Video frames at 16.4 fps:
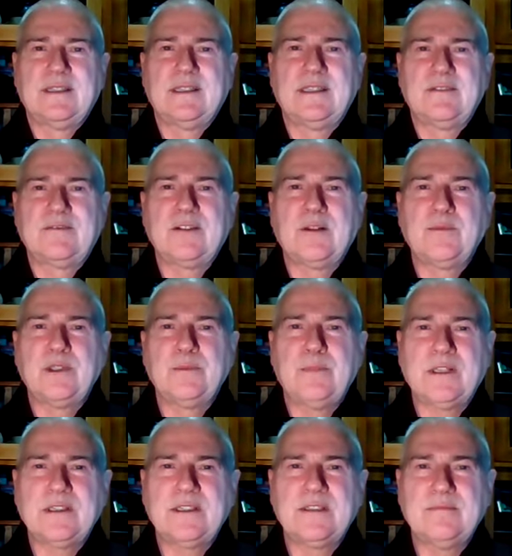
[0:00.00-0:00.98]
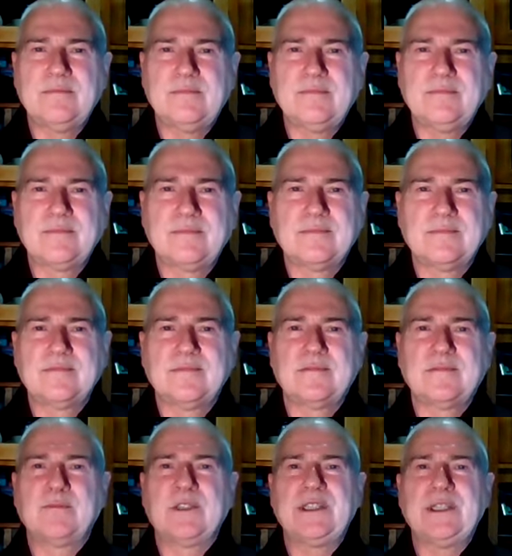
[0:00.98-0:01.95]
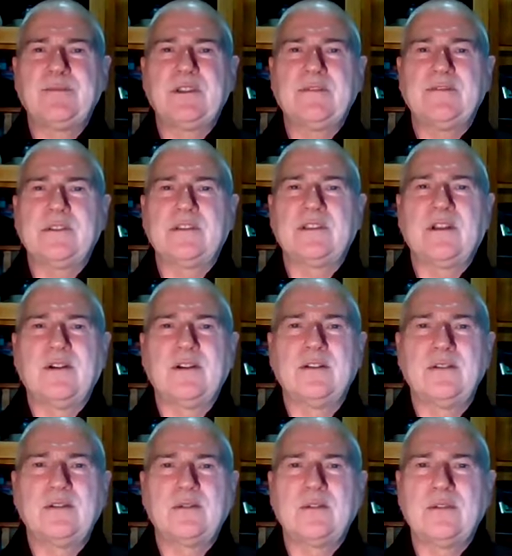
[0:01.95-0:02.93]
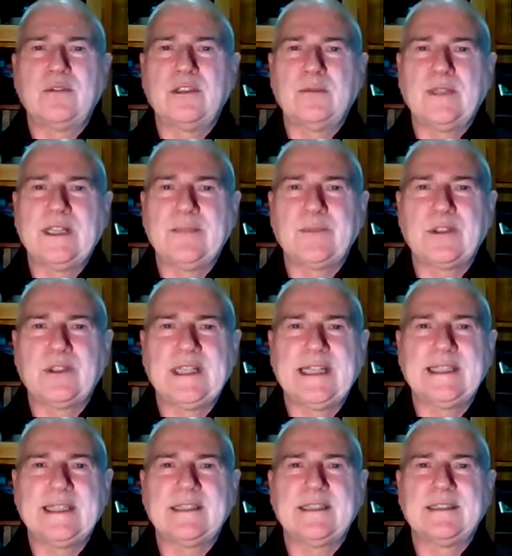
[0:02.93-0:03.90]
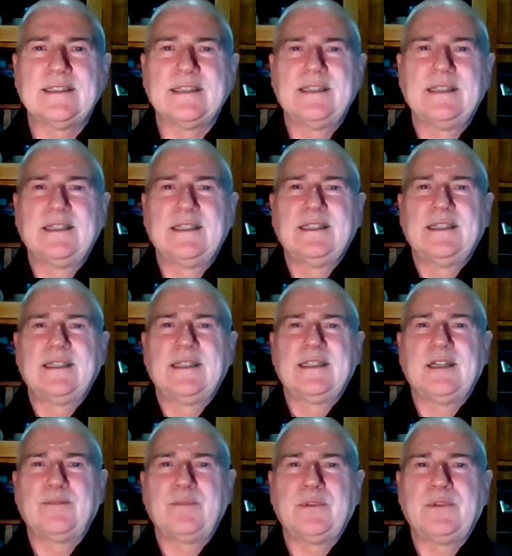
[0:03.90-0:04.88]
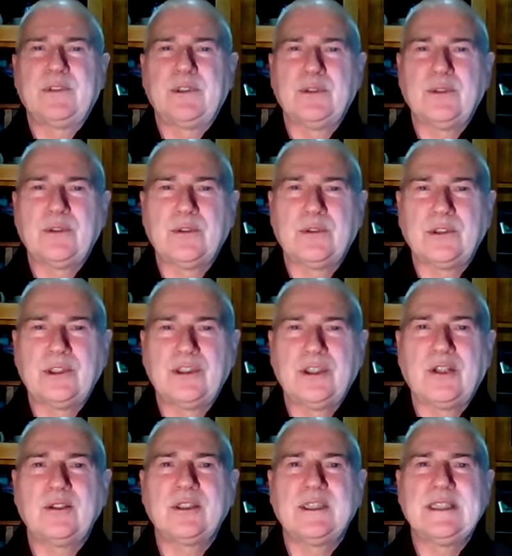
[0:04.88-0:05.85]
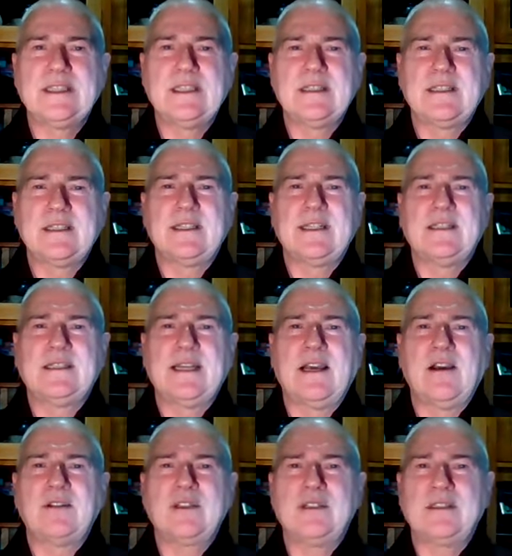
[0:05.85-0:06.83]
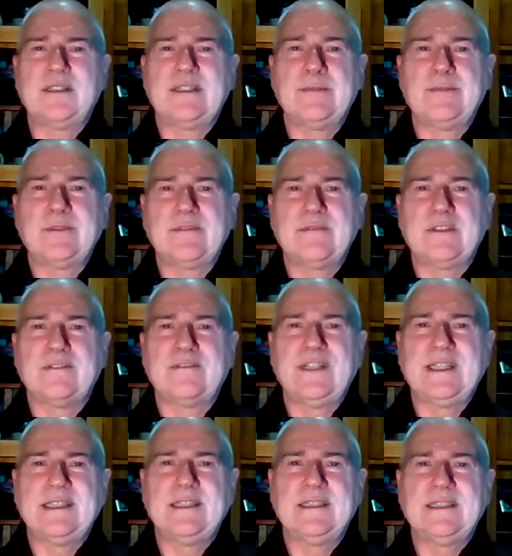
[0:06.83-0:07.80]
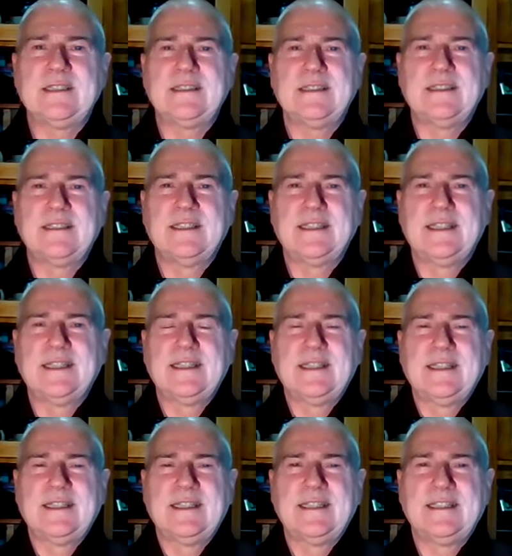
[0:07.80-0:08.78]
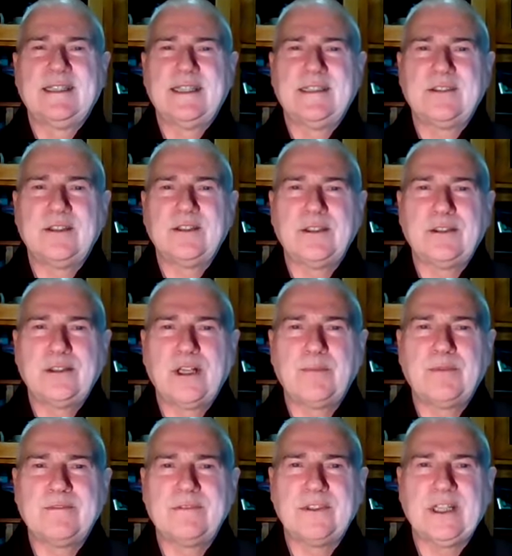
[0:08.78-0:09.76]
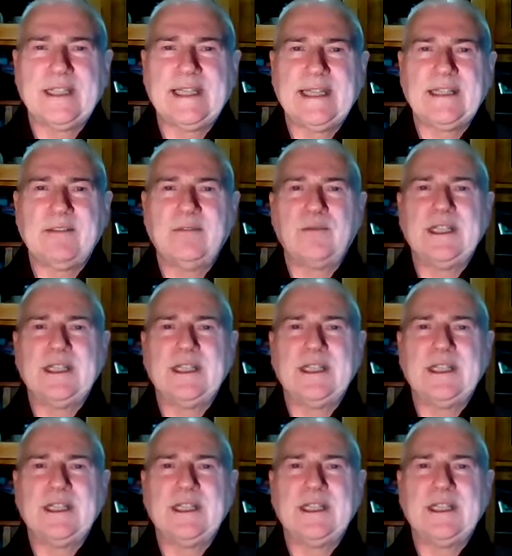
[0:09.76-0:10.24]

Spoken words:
And from the bottom, from the tips of your toes, all the way up your legs, and up to your shoulders, then down to the tips of your fingers, and then to the top of your head.